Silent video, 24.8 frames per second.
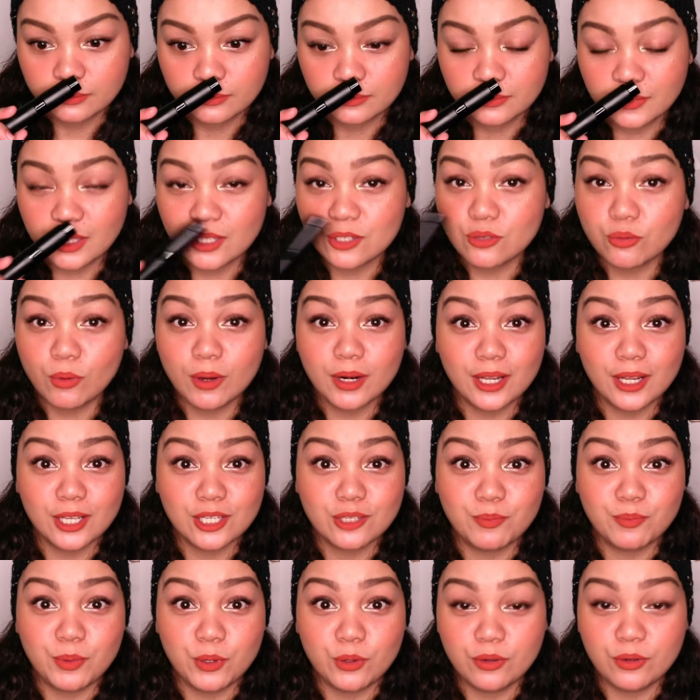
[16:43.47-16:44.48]
this one
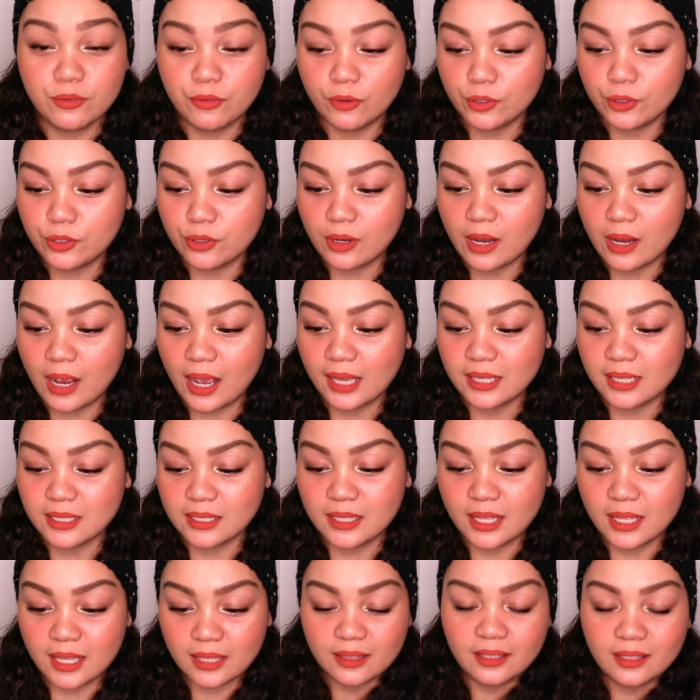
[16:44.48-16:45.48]
is beautiful, you guys.
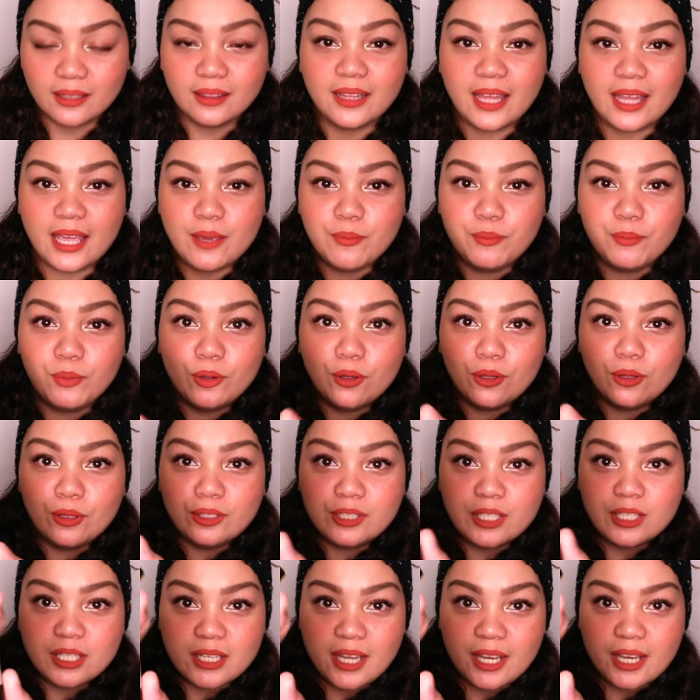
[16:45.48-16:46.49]
The label
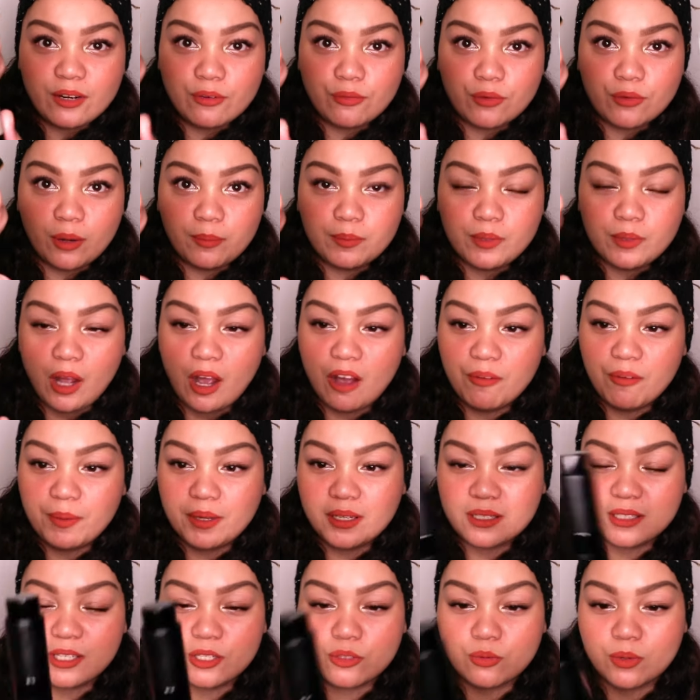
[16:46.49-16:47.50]
just kind of rubbed off
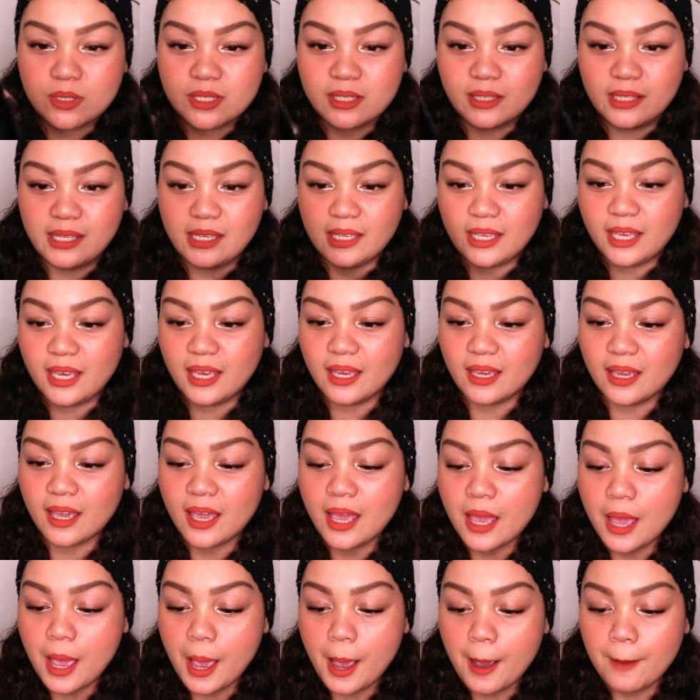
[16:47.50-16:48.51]
because this was leaking.
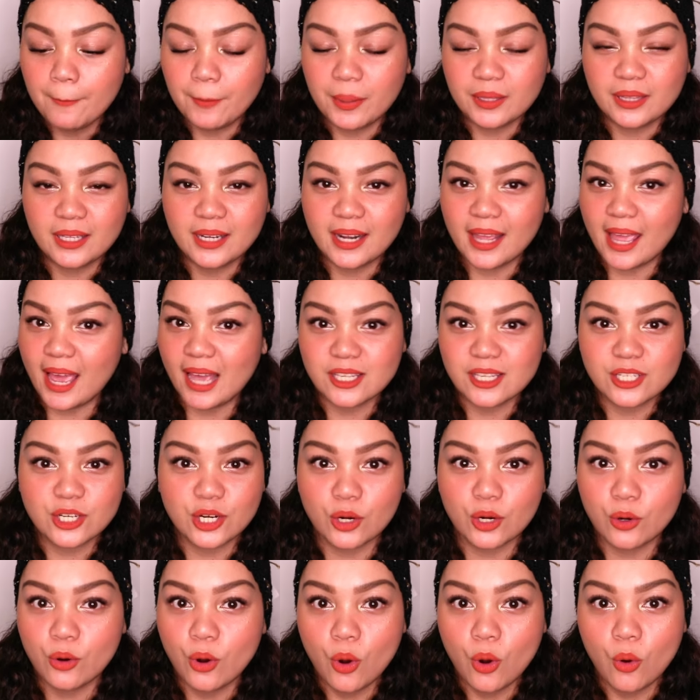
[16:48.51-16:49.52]
But then I asked
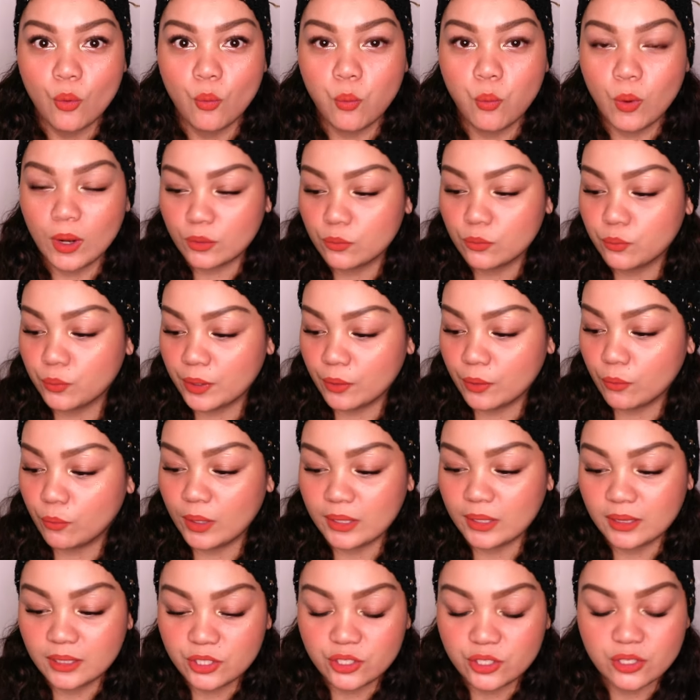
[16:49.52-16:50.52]
her,
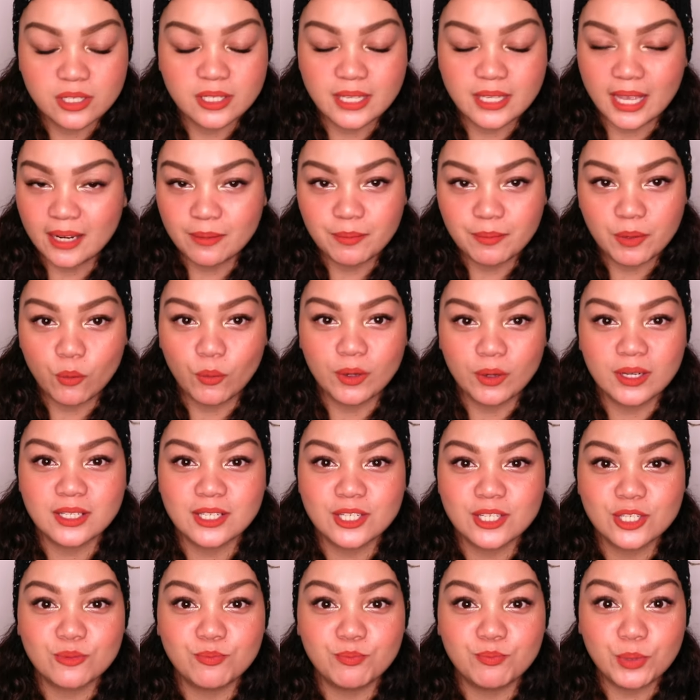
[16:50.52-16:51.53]
what did you send me? What is
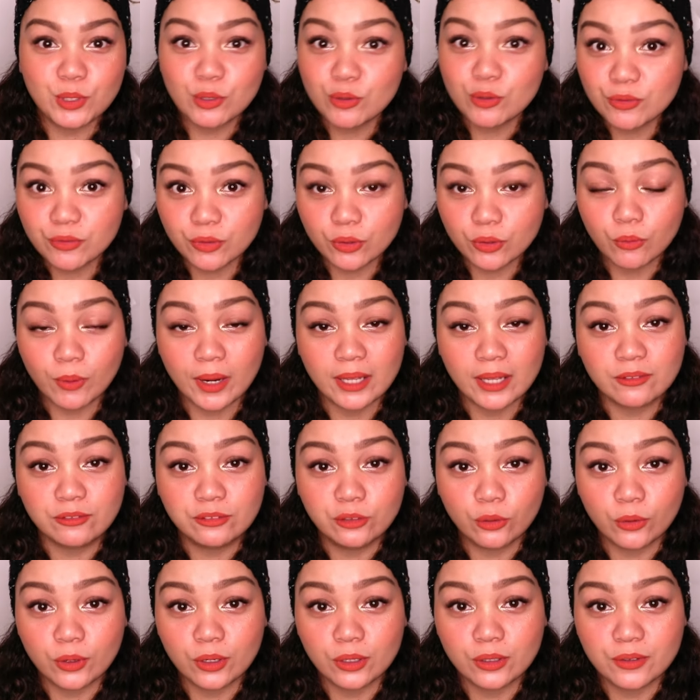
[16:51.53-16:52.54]
this beautiful white
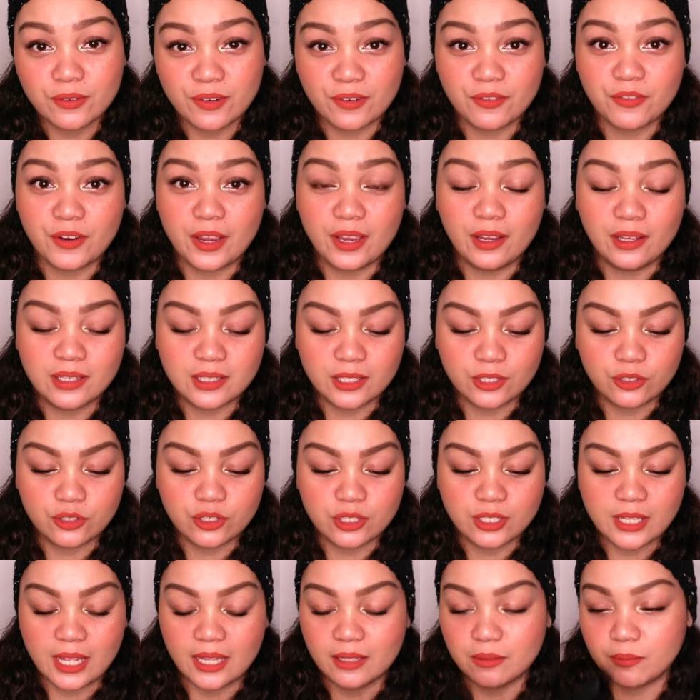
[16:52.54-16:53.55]
floral fragrance that you
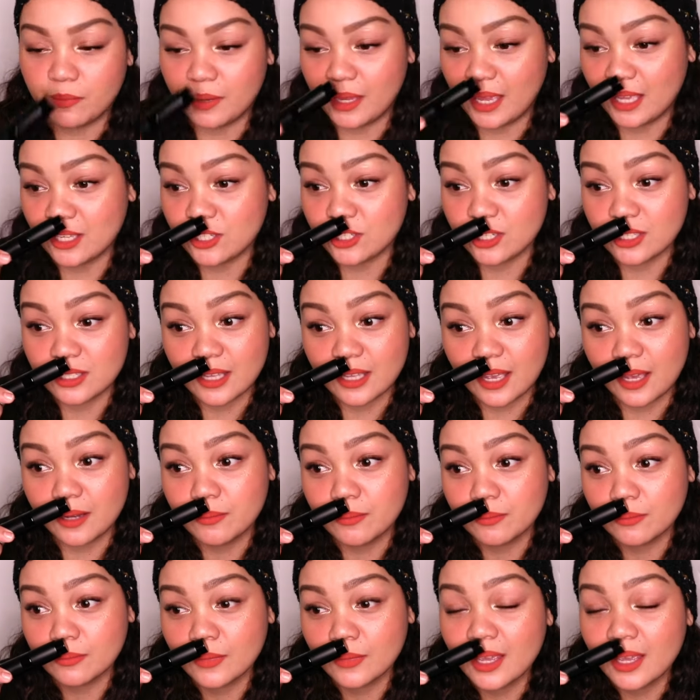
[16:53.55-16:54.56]
sent me? And she said,
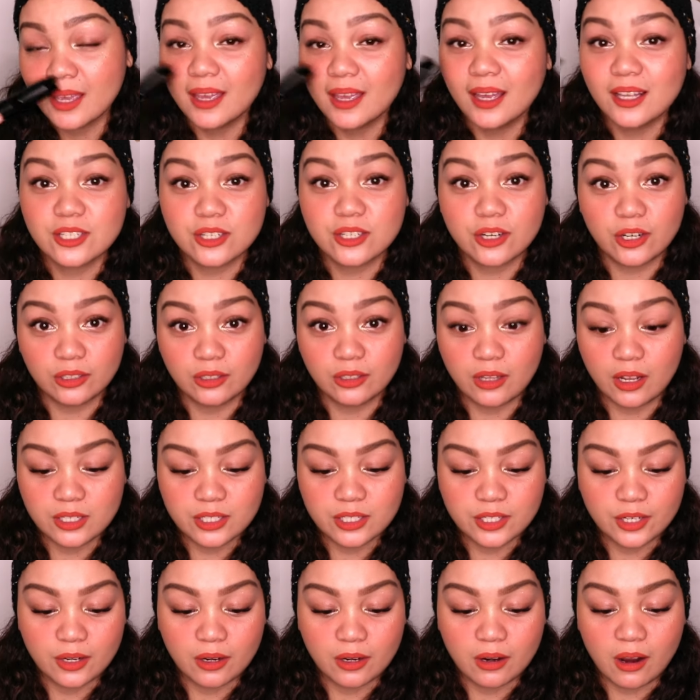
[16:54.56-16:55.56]
it's
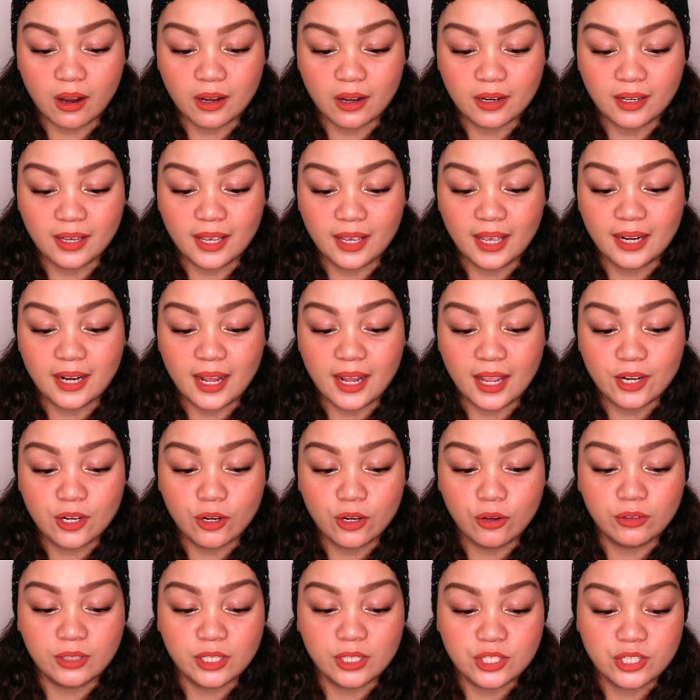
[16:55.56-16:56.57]
Garland's Terracotta. And I
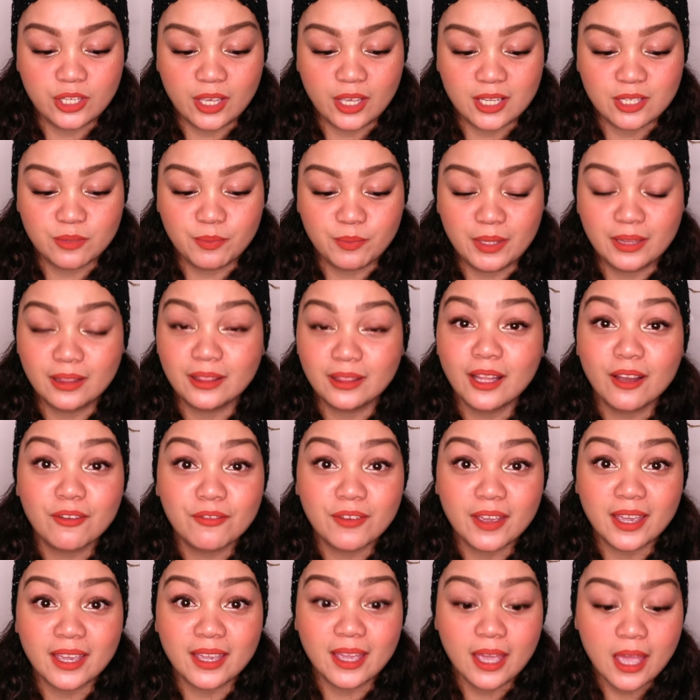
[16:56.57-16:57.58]
know that she has been
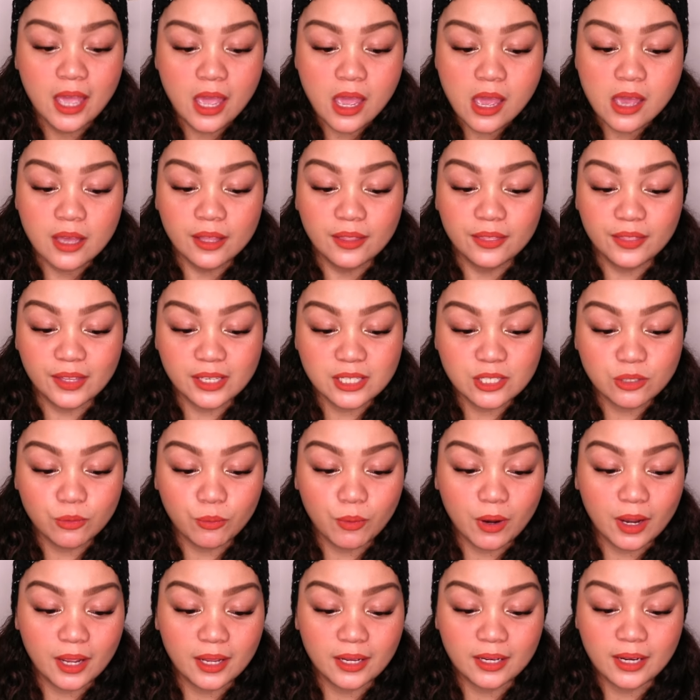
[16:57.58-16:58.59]
loving this
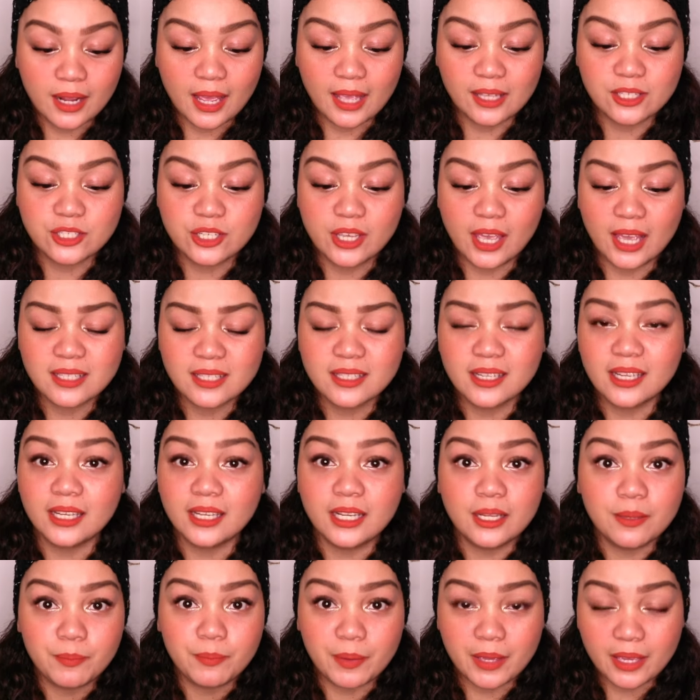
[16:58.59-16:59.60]
one. And she has the
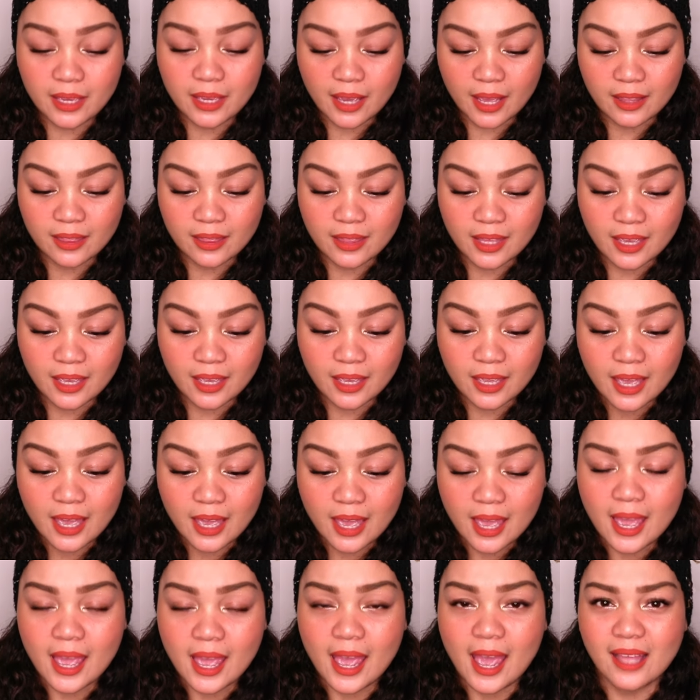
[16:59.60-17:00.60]
EDP, I think.
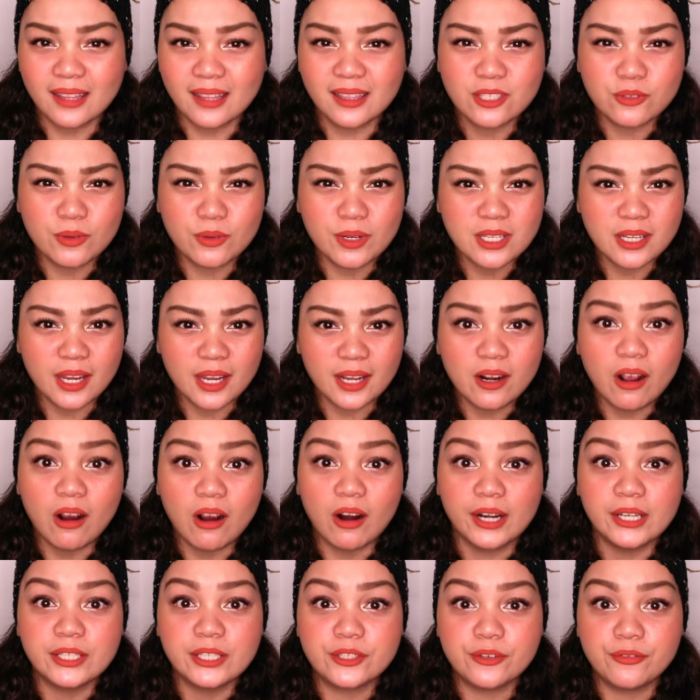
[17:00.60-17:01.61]
And this one is kind of
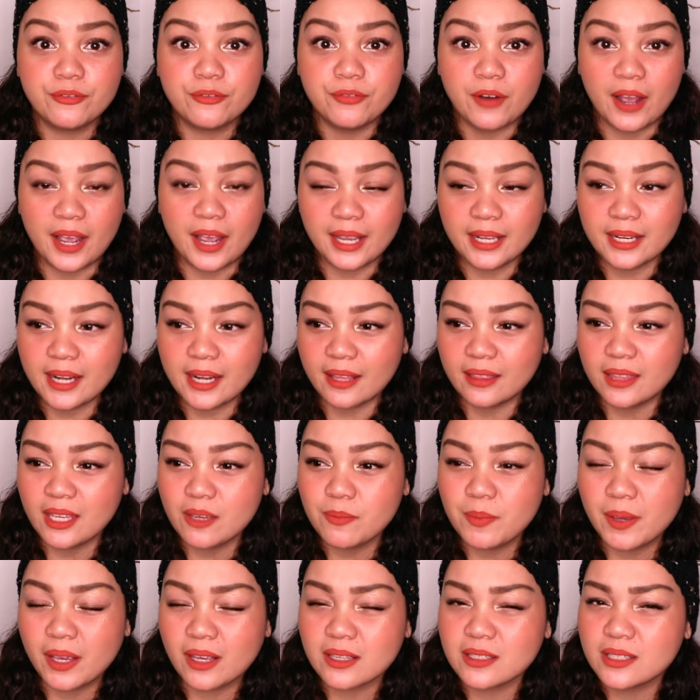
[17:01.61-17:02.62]
hard to find, I
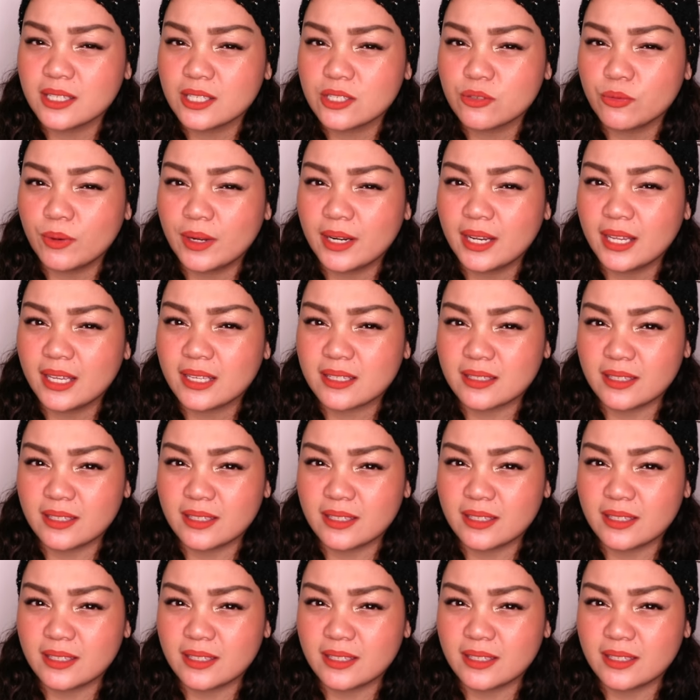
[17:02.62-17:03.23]
think, because this one is